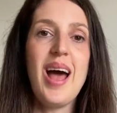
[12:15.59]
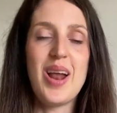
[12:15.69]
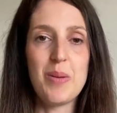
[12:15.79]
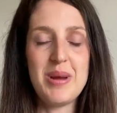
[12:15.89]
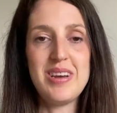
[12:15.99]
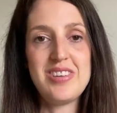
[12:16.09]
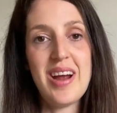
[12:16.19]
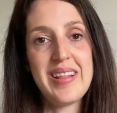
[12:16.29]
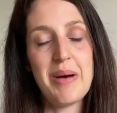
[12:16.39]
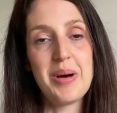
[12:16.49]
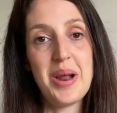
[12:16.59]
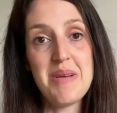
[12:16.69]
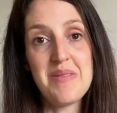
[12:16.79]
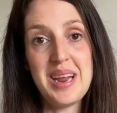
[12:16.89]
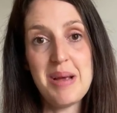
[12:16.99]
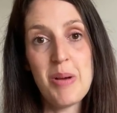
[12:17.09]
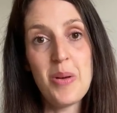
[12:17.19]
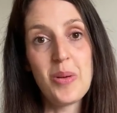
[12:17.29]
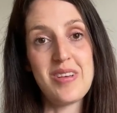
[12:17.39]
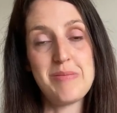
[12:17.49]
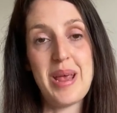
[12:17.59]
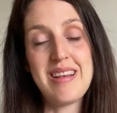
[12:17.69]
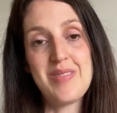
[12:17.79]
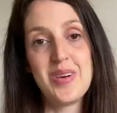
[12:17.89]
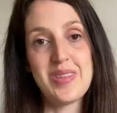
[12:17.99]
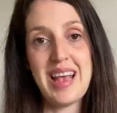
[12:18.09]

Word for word: And I'll be sharing that one hopefully in my August Makes vlog.